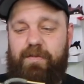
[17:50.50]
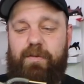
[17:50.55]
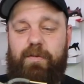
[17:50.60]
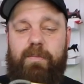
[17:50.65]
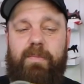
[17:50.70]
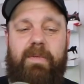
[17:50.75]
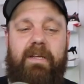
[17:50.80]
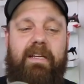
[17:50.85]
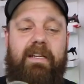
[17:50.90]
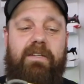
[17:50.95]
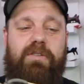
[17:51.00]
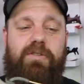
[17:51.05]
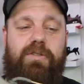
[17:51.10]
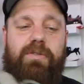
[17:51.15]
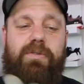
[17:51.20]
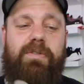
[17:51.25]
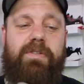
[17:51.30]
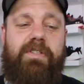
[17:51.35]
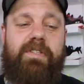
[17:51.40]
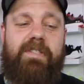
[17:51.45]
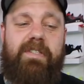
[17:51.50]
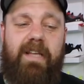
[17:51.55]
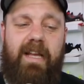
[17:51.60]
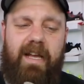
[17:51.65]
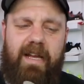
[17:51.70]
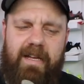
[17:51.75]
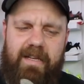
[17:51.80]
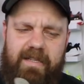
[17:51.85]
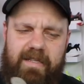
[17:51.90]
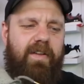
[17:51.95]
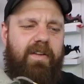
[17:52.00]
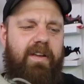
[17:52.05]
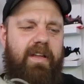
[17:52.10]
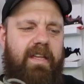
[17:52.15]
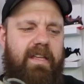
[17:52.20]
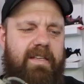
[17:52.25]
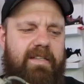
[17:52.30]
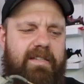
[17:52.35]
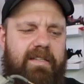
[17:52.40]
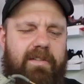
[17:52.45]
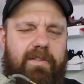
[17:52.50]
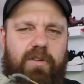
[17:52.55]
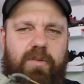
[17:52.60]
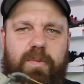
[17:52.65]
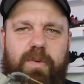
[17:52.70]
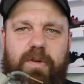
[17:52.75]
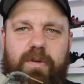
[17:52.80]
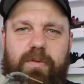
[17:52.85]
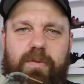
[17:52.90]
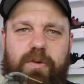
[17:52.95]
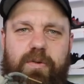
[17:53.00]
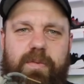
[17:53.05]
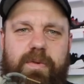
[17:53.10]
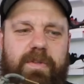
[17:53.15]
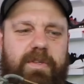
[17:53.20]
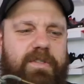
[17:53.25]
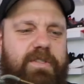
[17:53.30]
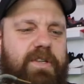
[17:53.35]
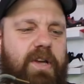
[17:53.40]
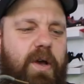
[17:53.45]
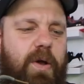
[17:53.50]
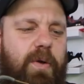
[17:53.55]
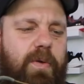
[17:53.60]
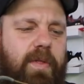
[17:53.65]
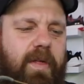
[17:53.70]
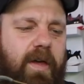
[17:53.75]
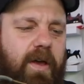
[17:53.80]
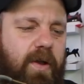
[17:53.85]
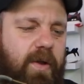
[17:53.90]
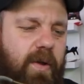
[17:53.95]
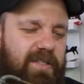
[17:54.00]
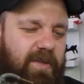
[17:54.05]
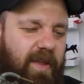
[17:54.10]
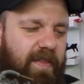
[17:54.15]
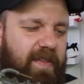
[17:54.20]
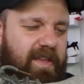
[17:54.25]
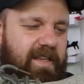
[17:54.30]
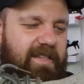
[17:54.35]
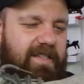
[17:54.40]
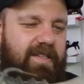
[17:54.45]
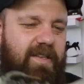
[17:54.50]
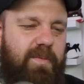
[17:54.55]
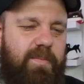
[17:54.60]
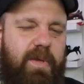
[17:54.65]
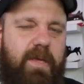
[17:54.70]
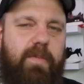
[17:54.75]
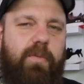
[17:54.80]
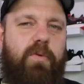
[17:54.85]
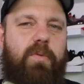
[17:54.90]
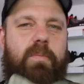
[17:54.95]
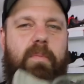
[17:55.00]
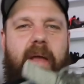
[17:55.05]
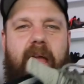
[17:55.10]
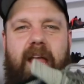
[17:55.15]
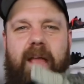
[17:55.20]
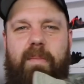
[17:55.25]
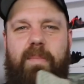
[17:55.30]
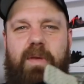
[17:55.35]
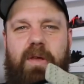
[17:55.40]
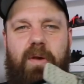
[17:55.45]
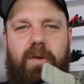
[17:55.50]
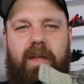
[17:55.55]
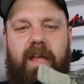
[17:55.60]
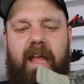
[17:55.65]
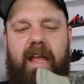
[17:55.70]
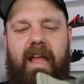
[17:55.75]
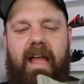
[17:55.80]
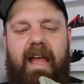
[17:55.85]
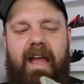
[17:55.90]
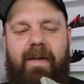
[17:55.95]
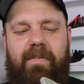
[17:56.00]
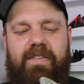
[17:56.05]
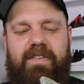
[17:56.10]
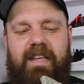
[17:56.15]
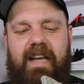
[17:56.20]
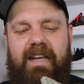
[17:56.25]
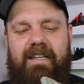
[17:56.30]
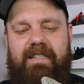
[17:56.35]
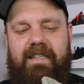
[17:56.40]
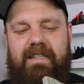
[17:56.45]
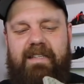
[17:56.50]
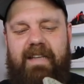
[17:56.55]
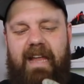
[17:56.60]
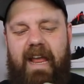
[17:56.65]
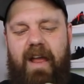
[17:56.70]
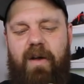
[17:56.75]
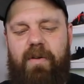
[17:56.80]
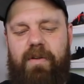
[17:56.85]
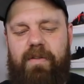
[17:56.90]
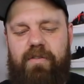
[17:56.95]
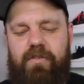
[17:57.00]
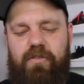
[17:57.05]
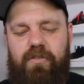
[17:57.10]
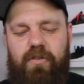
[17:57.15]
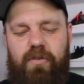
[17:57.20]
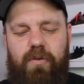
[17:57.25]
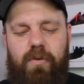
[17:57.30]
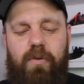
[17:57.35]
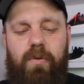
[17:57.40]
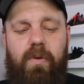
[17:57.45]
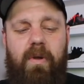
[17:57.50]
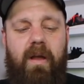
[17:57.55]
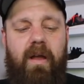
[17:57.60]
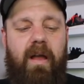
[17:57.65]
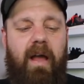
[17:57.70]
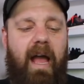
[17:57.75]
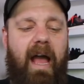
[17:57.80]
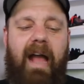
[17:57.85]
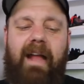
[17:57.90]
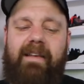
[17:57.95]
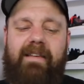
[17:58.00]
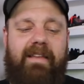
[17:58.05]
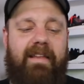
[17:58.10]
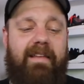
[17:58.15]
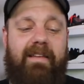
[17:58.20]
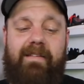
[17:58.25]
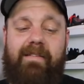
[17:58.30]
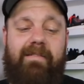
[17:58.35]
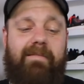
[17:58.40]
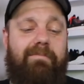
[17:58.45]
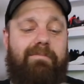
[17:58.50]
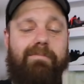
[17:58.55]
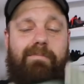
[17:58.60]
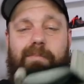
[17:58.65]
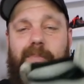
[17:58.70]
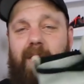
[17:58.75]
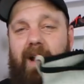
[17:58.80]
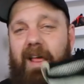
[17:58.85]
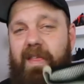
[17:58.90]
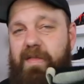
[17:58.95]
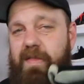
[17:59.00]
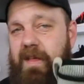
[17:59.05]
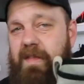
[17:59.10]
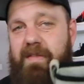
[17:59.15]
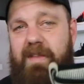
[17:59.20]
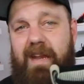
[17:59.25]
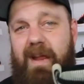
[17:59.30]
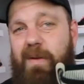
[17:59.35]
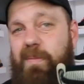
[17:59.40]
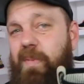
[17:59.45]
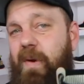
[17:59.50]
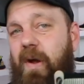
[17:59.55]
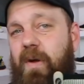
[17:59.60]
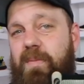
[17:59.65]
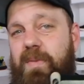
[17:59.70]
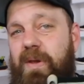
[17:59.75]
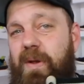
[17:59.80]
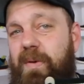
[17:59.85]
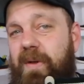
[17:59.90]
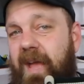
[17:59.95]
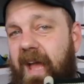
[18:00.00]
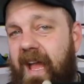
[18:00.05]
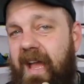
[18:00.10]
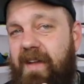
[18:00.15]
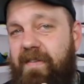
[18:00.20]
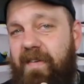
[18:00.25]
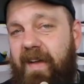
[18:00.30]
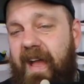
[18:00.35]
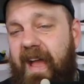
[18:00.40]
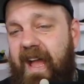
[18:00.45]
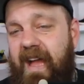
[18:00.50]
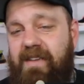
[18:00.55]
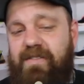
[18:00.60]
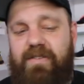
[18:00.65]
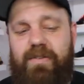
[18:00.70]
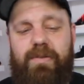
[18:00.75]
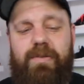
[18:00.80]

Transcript: for me, true to size, there is a little bit of room in the toe though. So I think some people may be okay half sizing down in the shoe. I didn't, but I think that I'd probably be okay if I had